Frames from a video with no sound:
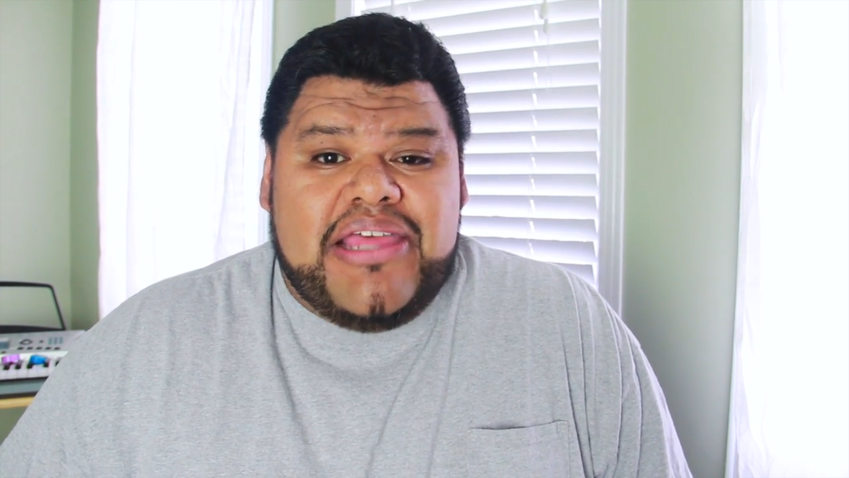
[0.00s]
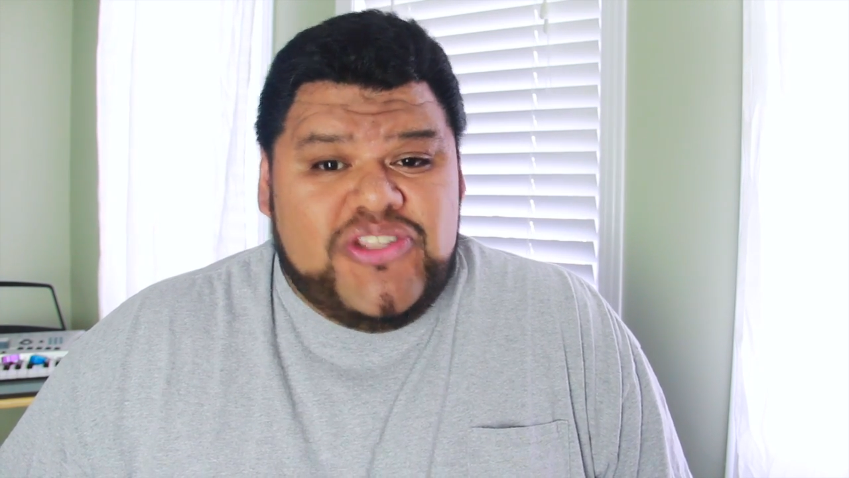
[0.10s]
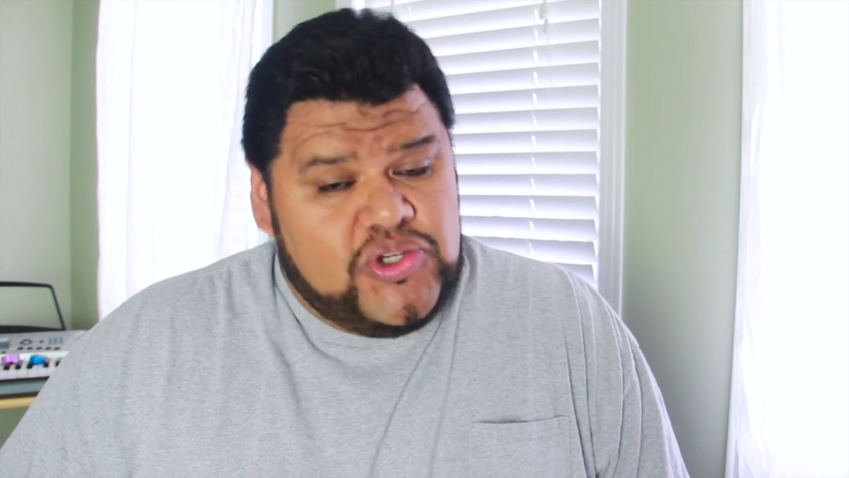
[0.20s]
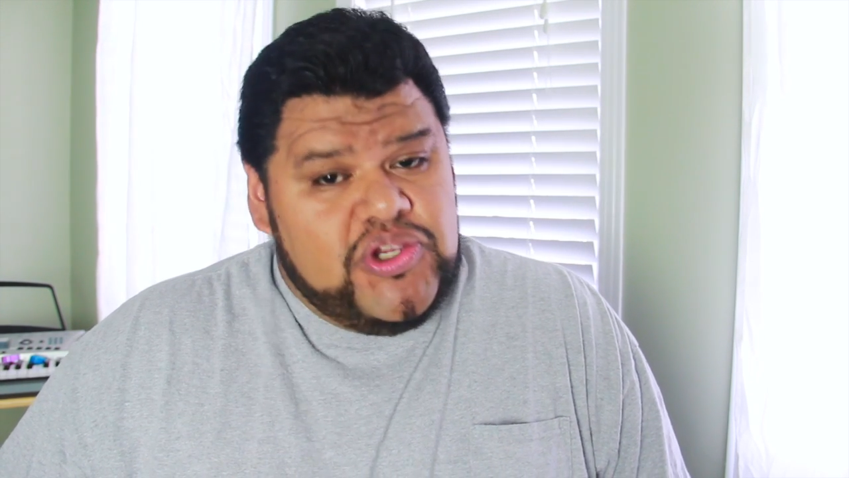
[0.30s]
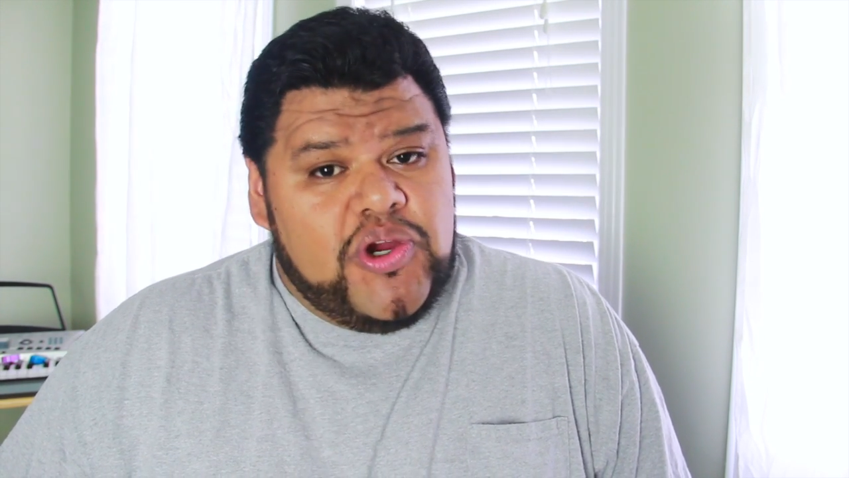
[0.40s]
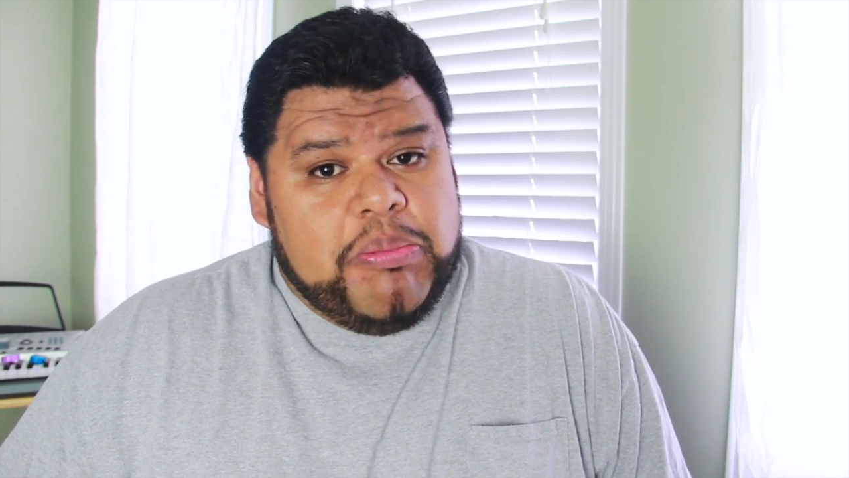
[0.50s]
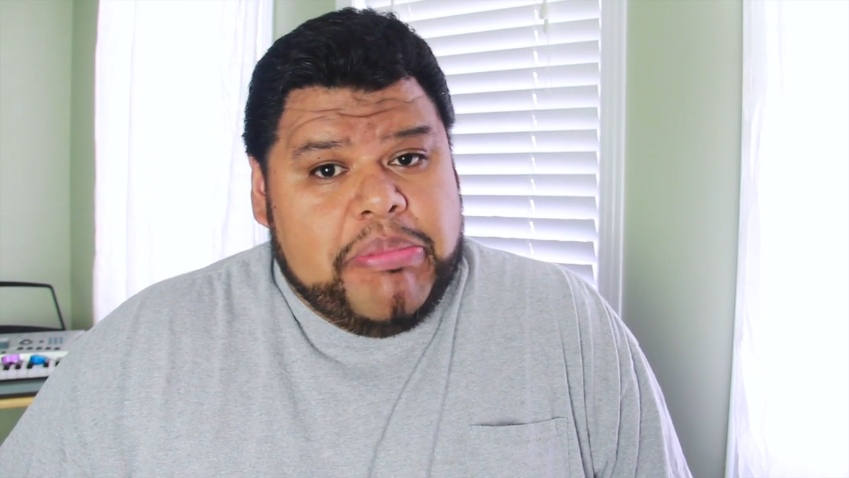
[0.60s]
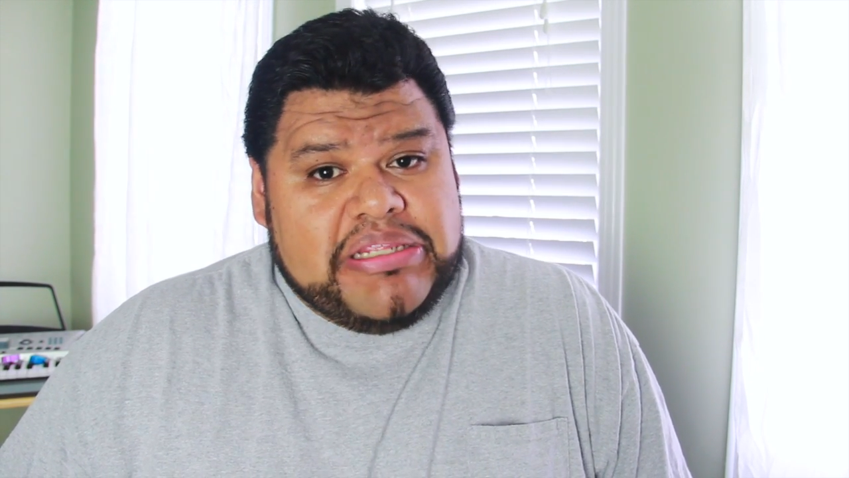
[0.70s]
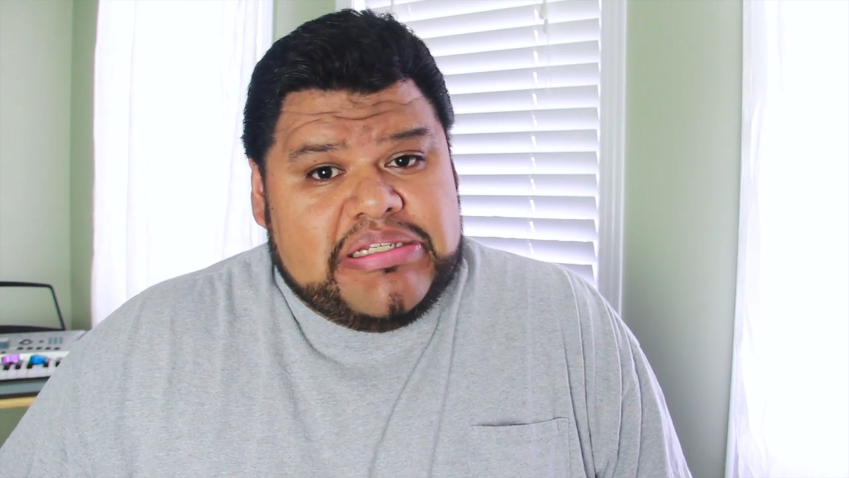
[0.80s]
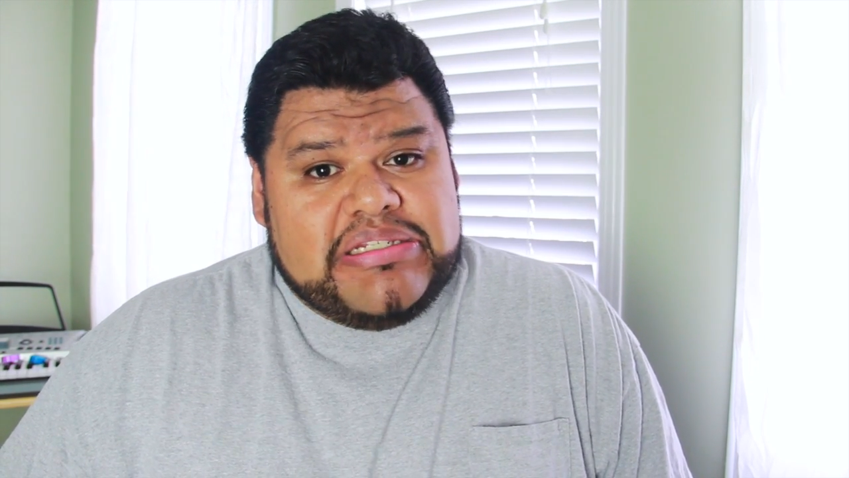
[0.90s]
to your
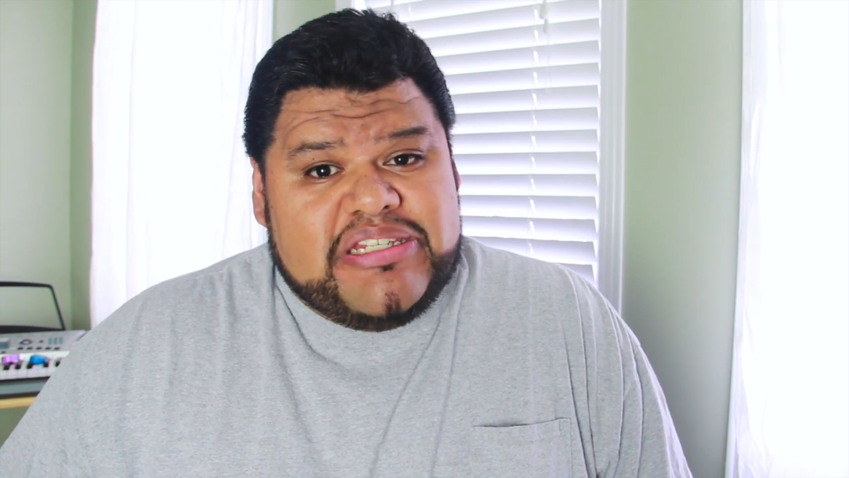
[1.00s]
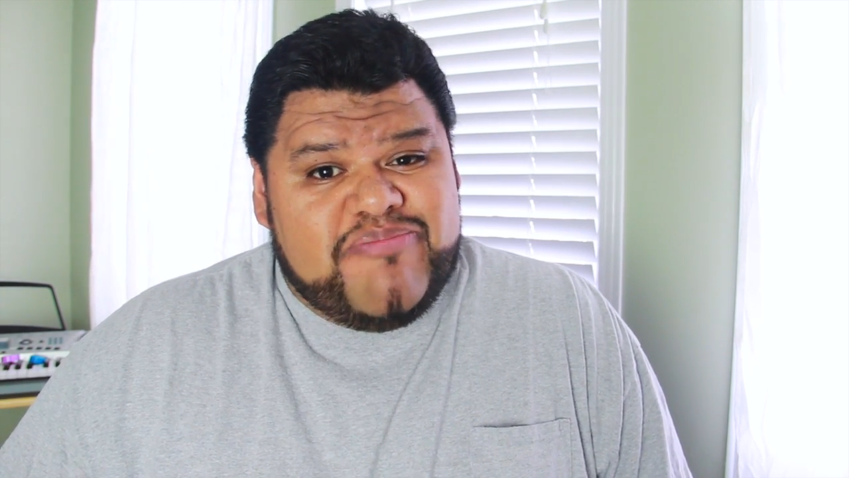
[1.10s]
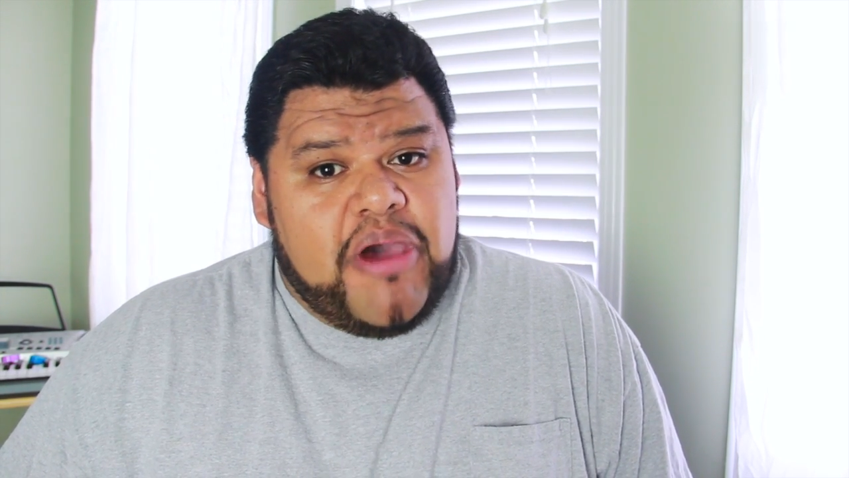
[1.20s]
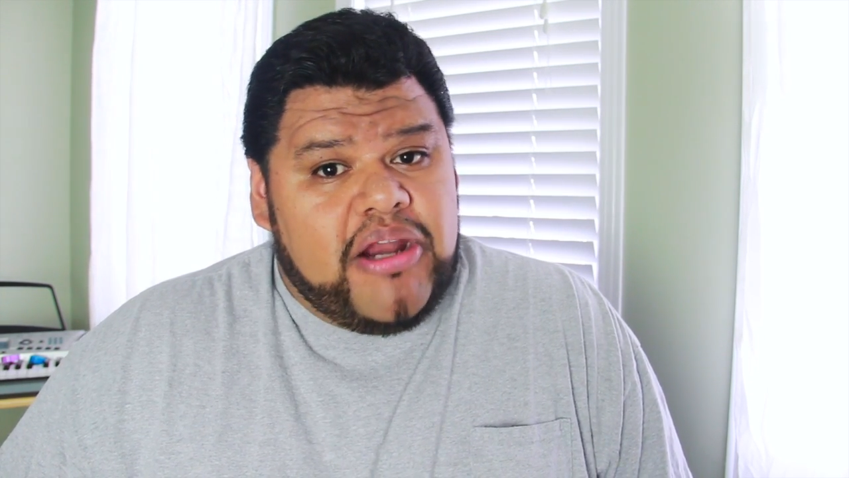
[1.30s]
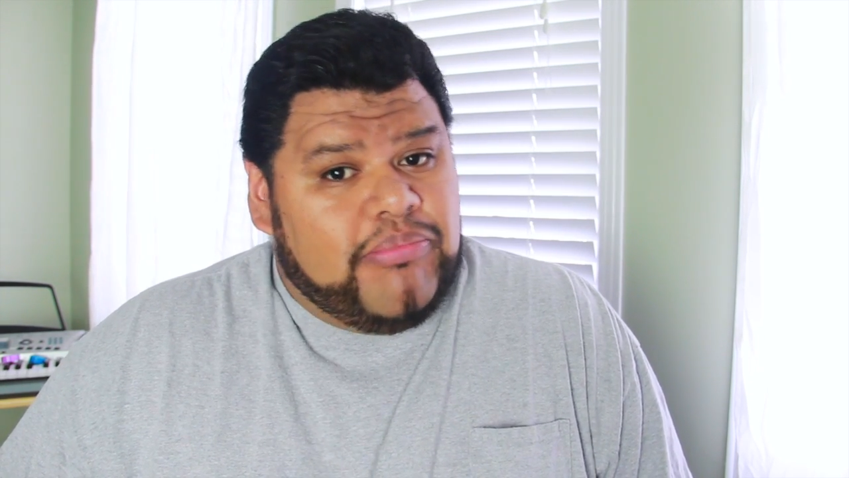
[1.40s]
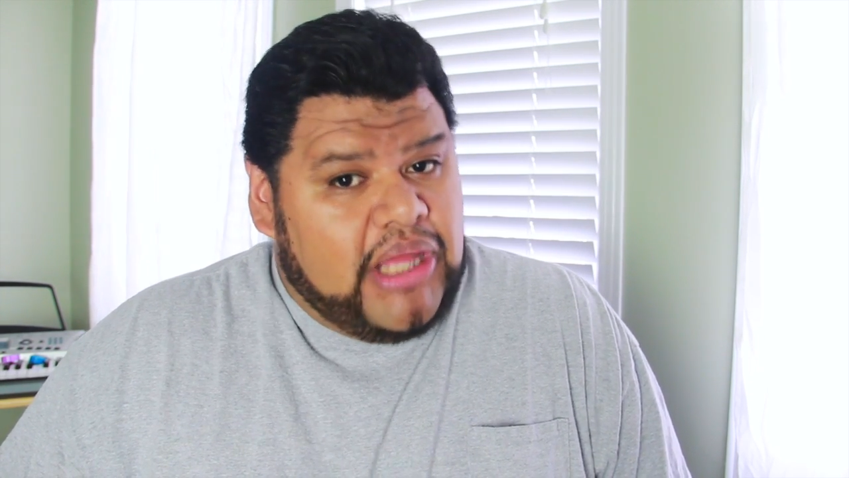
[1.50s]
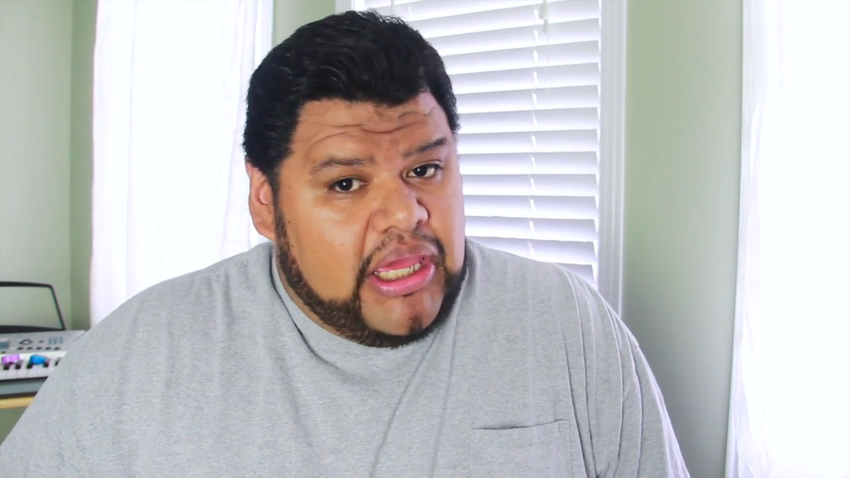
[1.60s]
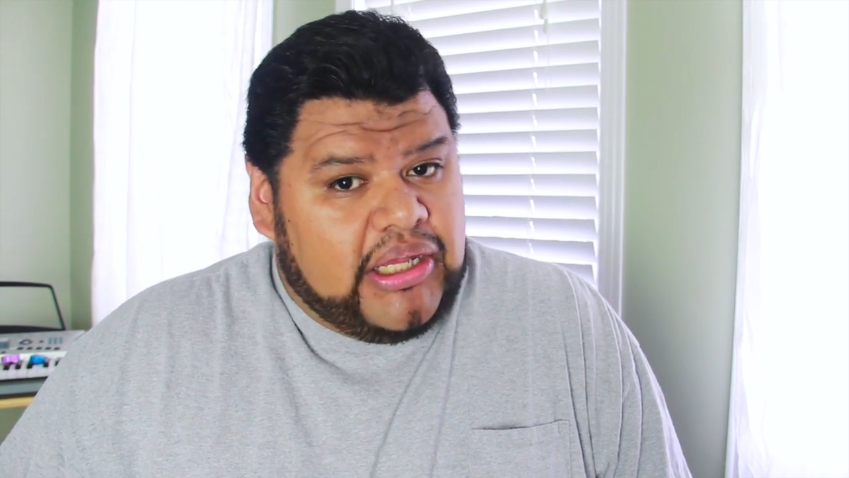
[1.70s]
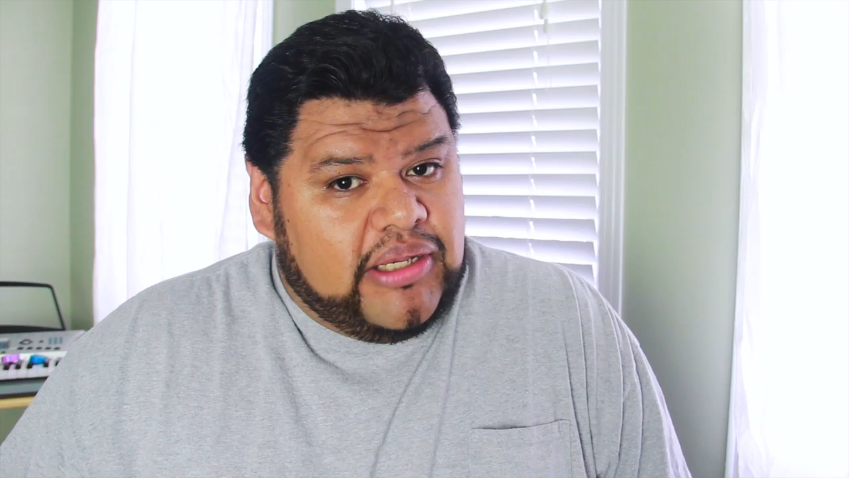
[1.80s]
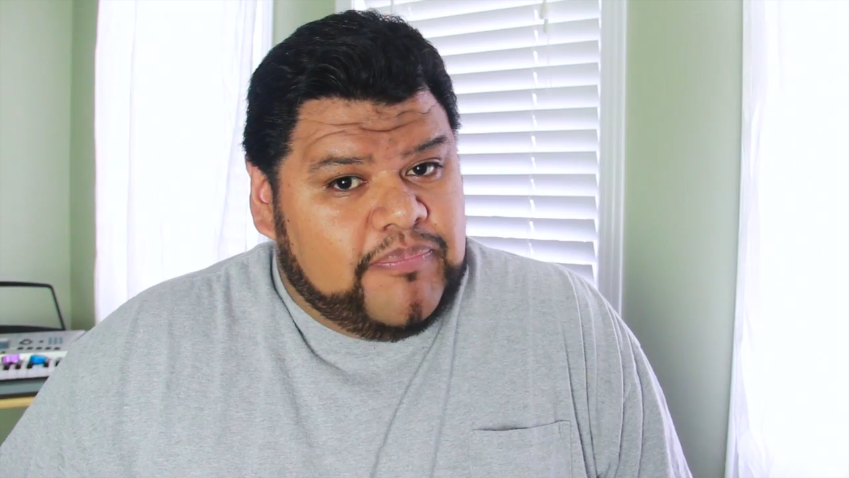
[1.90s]
business's bottom
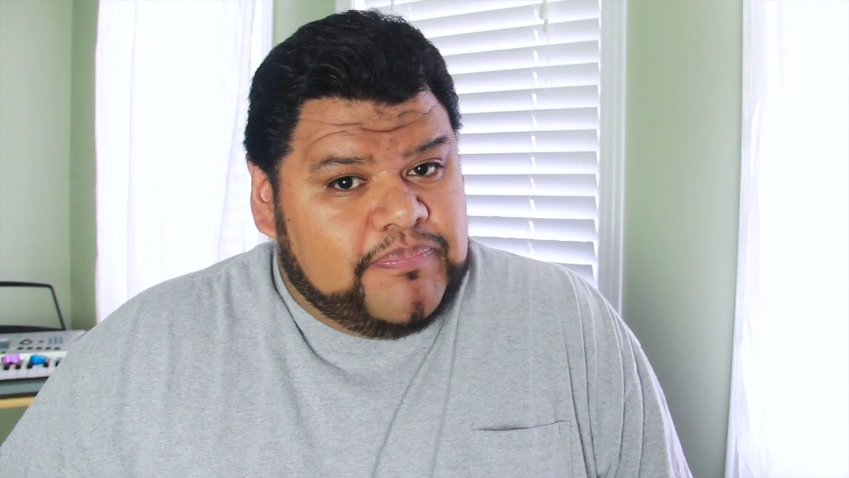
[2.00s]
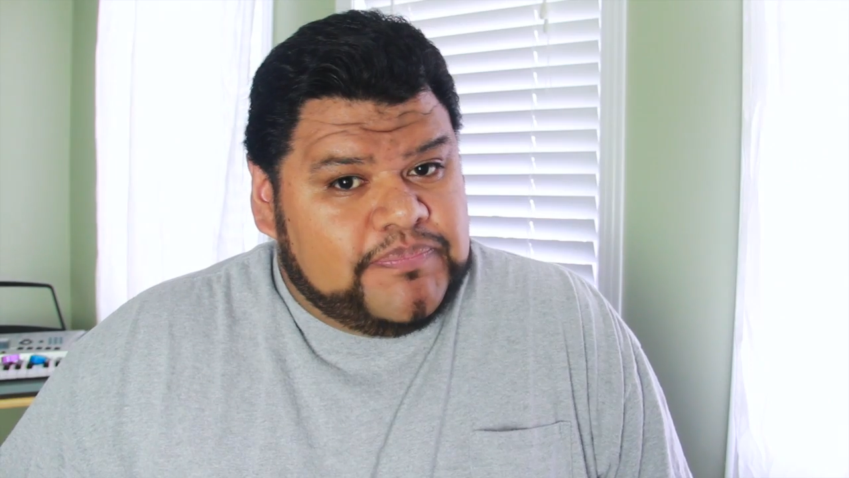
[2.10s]
line.